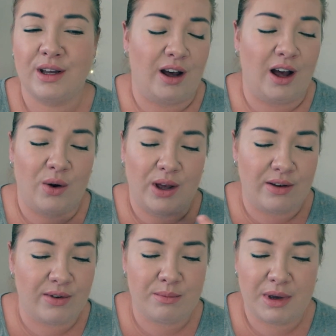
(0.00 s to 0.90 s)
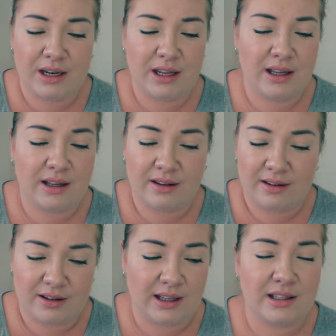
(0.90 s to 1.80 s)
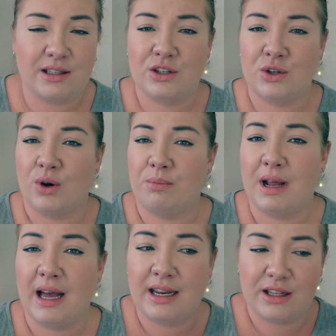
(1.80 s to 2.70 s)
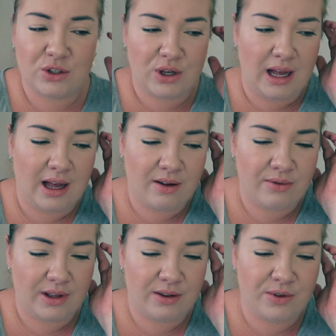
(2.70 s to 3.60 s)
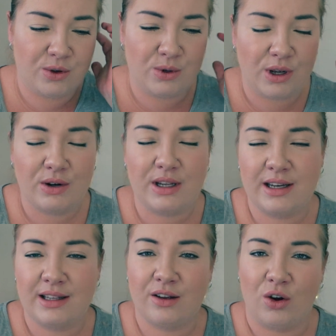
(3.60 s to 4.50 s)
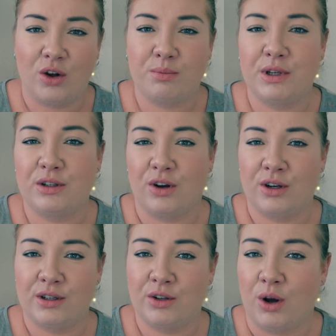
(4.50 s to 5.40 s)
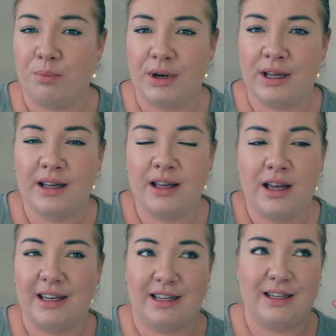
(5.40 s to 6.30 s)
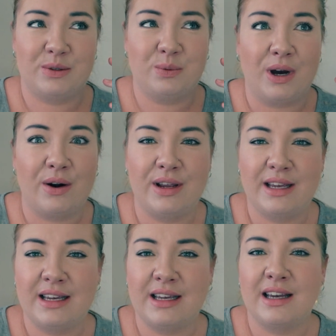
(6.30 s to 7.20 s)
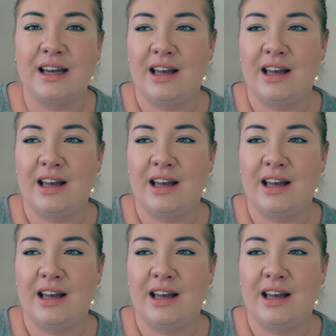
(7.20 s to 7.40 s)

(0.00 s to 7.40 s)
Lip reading: however many kids you are planning to have. If you don't hear the heartbeat on a Doppler, it is worrying.